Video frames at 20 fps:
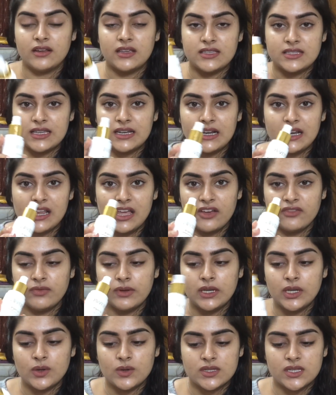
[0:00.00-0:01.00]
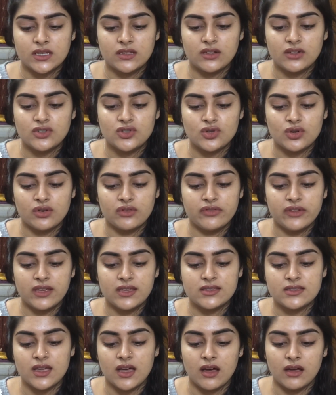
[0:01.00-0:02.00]
Recently I've been using the
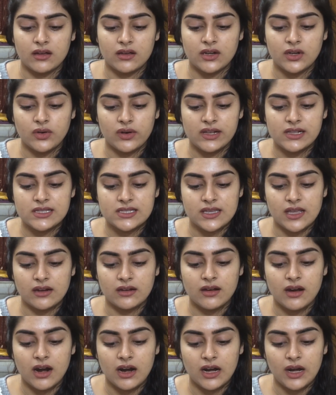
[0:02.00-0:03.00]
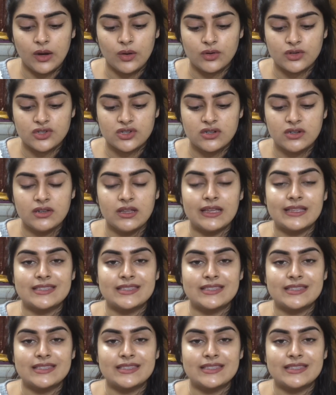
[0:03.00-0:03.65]
Jovi's Argan Oil Sun Guard Lotion.